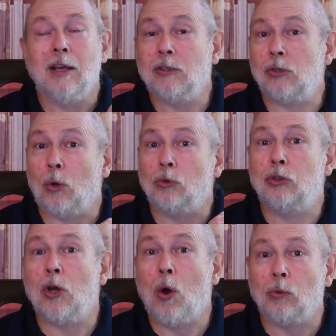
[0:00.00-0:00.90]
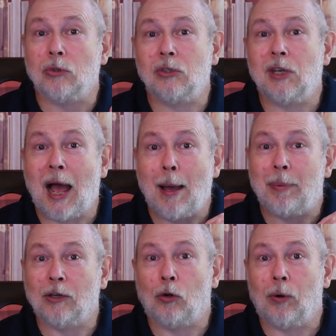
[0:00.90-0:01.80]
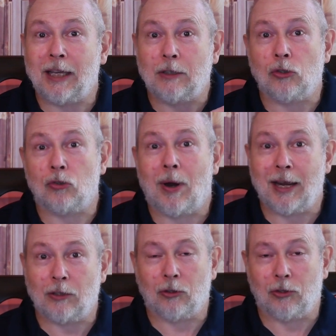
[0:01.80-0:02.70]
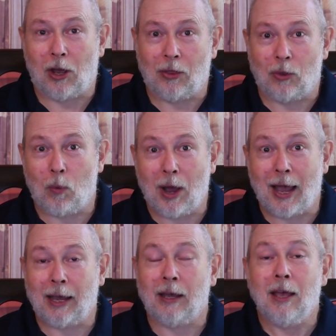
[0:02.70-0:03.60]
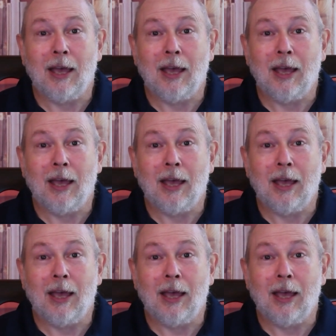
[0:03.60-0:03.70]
So don't stop and greet strangers on the way.